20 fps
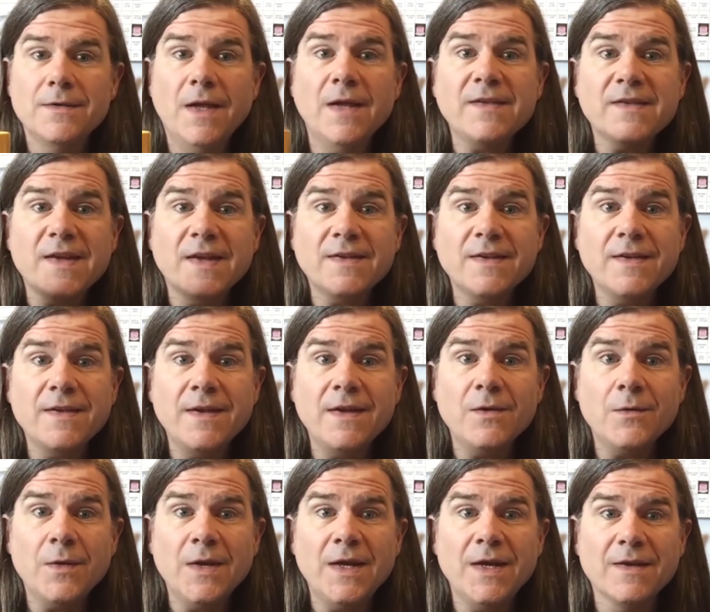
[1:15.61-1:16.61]
Let's get to the
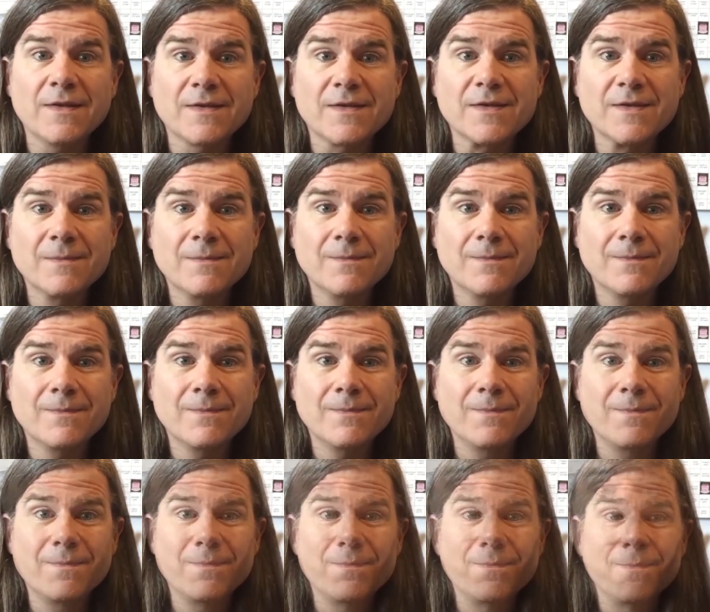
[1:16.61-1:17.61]
ingredients.
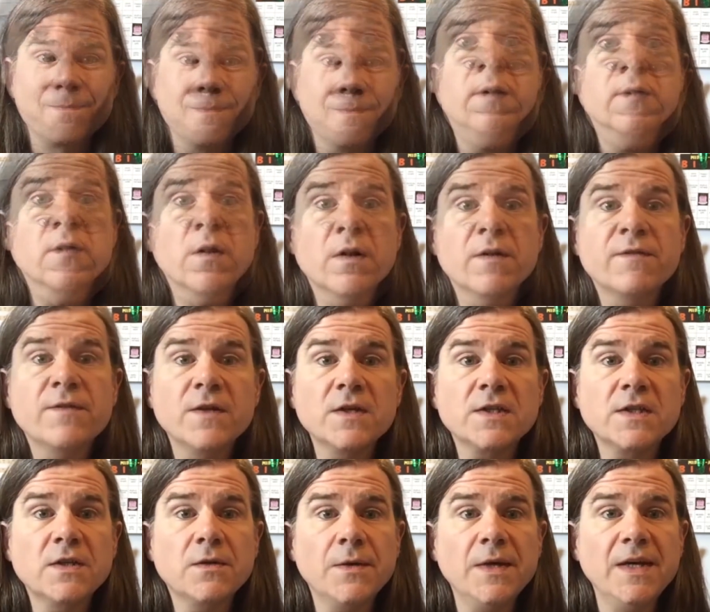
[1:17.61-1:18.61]
So our
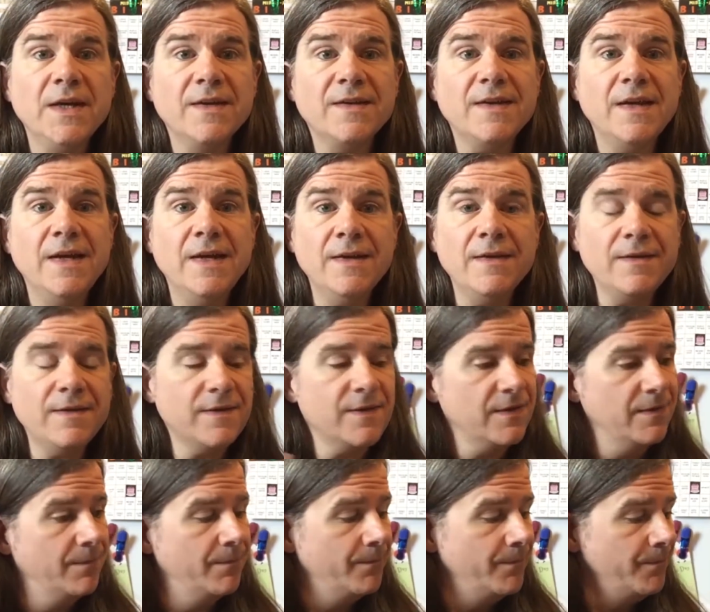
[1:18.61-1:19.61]
first ingredient
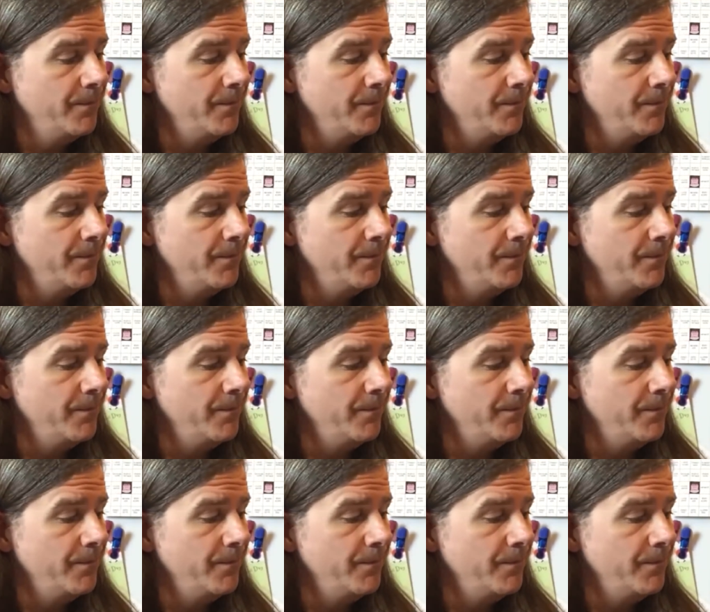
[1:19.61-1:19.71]
is